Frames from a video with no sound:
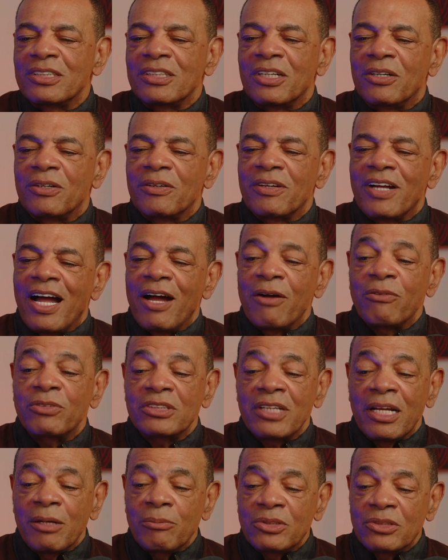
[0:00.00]
You know, I was
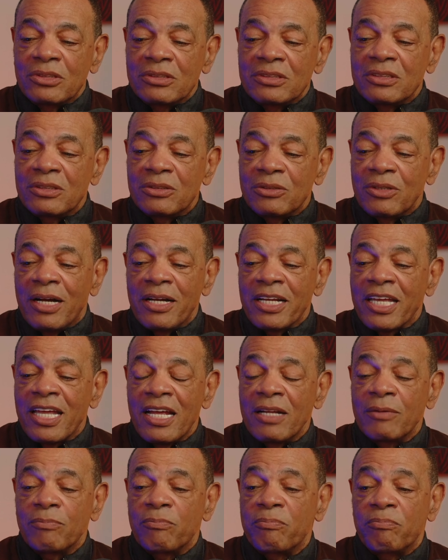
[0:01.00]
able to, I
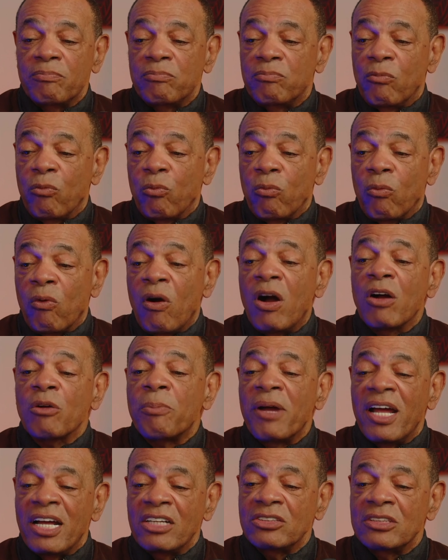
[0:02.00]
can't walk
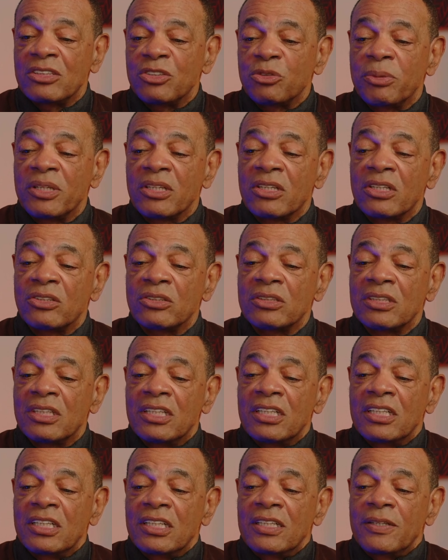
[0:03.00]
past this, because
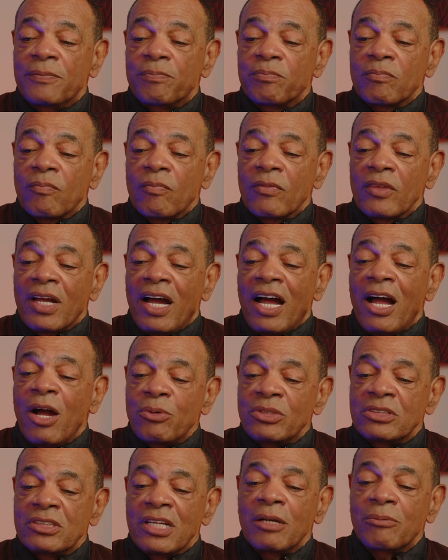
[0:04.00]
I
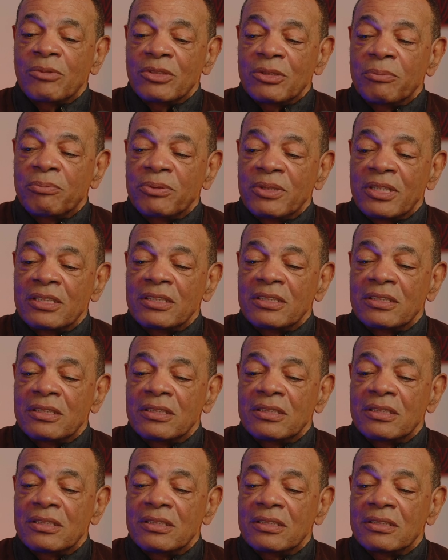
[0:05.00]
was able to put
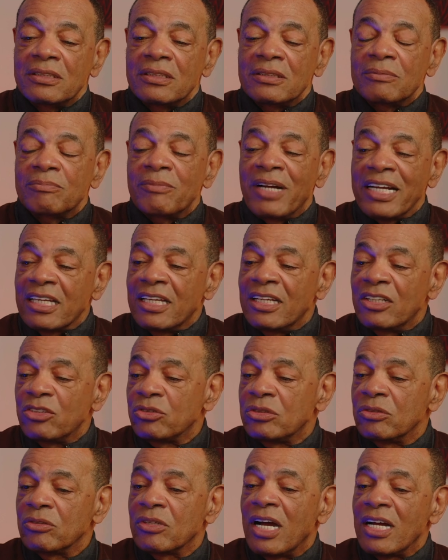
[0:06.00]
my kids
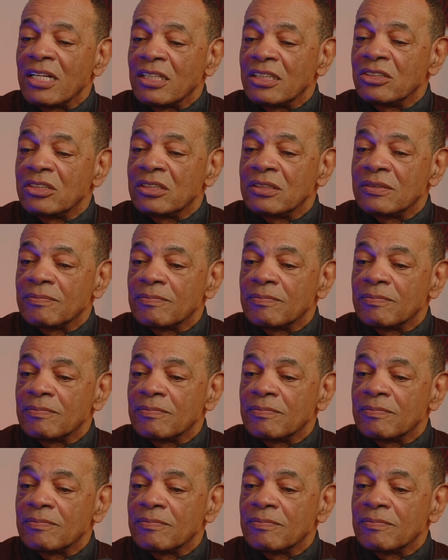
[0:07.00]
through college.